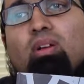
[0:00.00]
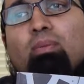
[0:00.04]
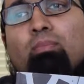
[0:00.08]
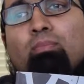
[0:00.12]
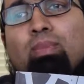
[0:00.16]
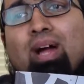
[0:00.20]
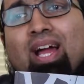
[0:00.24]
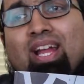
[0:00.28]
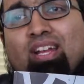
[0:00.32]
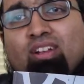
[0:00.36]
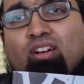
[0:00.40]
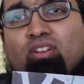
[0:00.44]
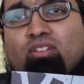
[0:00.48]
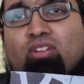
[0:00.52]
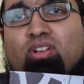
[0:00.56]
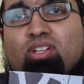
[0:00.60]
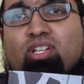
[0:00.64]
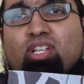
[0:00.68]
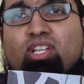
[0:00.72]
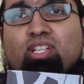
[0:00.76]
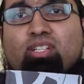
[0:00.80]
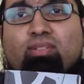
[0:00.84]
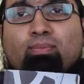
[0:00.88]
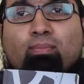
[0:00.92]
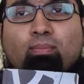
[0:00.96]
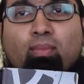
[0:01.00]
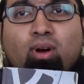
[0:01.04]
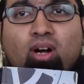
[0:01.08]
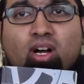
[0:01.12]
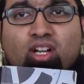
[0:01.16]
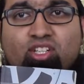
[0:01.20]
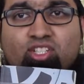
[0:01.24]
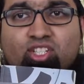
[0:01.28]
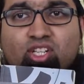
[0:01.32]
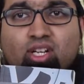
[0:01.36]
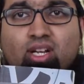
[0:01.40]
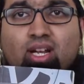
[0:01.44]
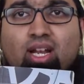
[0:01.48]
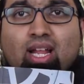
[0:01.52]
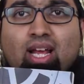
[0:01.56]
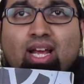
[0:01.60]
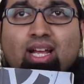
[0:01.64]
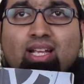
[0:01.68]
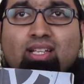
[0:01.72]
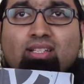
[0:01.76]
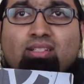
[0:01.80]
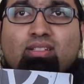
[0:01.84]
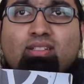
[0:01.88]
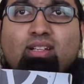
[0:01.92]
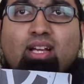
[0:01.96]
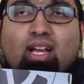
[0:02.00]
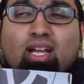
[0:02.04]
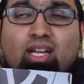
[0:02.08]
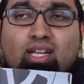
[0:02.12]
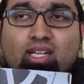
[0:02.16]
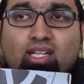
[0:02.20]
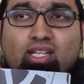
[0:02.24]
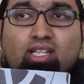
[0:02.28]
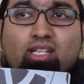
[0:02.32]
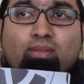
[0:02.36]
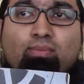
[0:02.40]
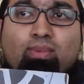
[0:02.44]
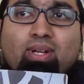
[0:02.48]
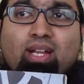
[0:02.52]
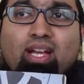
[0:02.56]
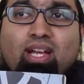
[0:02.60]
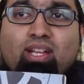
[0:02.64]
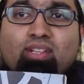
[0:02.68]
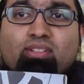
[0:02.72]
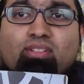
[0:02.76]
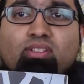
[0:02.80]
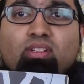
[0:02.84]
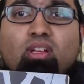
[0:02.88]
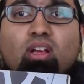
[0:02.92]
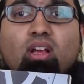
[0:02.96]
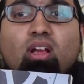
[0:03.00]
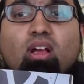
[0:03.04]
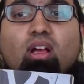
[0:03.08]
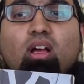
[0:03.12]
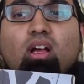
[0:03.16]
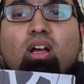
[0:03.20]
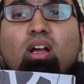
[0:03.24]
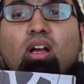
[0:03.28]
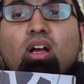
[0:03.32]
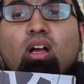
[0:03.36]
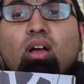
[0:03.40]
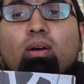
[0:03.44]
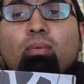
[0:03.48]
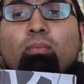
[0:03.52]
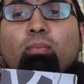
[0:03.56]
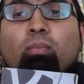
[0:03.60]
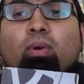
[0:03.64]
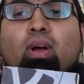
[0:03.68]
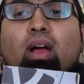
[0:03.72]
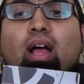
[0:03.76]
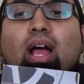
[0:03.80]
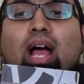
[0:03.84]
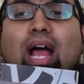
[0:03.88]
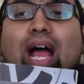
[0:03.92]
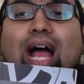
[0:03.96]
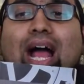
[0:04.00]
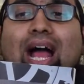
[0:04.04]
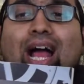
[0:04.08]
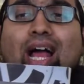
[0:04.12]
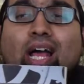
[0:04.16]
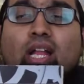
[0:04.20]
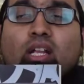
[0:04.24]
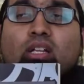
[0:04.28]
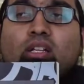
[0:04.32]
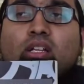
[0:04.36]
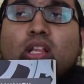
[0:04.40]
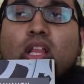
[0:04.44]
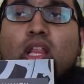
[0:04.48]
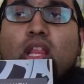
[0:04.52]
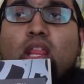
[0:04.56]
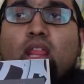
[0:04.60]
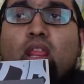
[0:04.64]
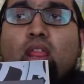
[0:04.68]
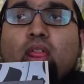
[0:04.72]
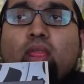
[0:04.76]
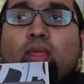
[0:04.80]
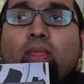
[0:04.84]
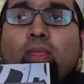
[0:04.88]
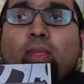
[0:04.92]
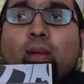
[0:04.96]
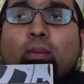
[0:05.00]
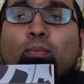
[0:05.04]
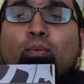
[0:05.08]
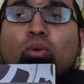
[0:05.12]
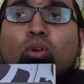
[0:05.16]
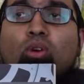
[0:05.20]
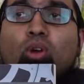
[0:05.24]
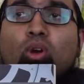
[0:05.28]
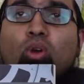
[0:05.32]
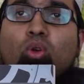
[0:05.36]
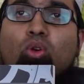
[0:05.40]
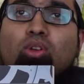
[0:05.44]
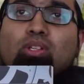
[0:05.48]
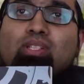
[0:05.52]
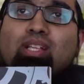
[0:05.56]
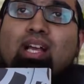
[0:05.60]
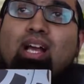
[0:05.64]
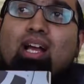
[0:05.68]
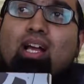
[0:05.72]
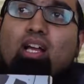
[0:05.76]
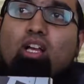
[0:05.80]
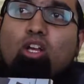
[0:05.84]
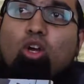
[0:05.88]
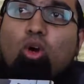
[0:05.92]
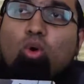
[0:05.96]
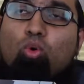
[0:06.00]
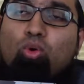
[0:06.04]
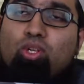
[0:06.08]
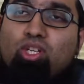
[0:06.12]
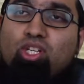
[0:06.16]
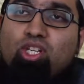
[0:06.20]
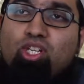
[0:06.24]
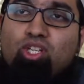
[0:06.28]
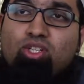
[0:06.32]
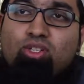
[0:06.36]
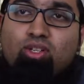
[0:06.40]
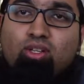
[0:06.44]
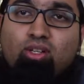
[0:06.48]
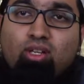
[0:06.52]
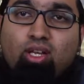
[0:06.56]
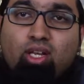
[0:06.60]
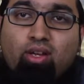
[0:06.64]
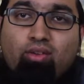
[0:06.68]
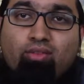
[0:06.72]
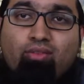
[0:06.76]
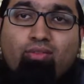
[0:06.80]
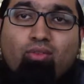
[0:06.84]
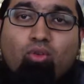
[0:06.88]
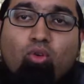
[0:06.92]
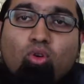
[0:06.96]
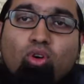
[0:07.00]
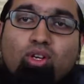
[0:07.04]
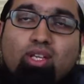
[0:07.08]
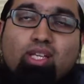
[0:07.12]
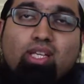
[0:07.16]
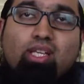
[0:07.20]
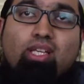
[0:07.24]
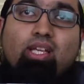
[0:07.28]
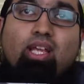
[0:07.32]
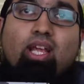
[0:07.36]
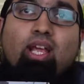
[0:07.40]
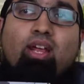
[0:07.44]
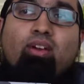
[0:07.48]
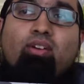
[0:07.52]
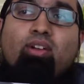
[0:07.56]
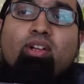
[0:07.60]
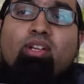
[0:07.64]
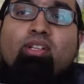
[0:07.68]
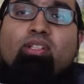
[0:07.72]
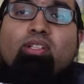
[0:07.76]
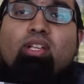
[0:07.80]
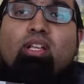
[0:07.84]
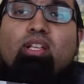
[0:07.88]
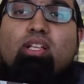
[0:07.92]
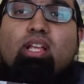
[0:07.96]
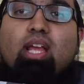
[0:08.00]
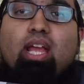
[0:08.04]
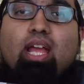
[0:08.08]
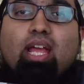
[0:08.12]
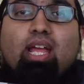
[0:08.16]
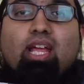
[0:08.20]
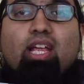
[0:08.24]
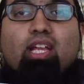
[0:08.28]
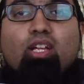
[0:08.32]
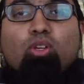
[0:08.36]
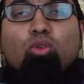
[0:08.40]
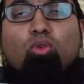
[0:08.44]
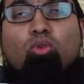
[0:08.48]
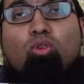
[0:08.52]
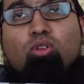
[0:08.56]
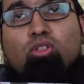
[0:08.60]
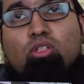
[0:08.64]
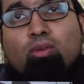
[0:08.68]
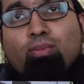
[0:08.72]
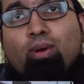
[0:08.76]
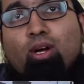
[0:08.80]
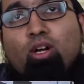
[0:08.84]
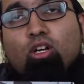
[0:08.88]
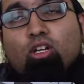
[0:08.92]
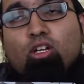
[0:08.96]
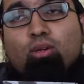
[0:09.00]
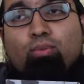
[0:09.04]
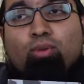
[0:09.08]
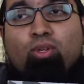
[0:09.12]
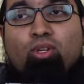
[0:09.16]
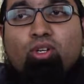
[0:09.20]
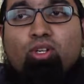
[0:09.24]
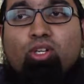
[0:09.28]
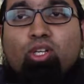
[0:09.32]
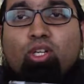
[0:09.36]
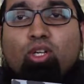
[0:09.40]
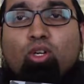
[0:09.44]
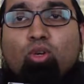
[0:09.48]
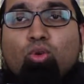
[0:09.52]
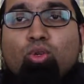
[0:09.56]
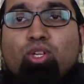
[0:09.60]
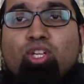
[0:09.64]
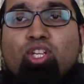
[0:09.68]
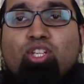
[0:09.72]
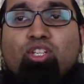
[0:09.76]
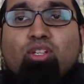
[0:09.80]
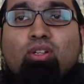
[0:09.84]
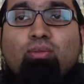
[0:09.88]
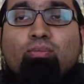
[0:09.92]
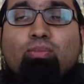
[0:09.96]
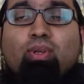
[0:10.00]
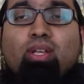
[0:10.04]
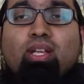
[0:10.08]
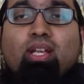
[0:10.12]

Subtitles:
minorities marginalized and demonized. And the book looks at cohesion in four key areas. It talks about community cohesion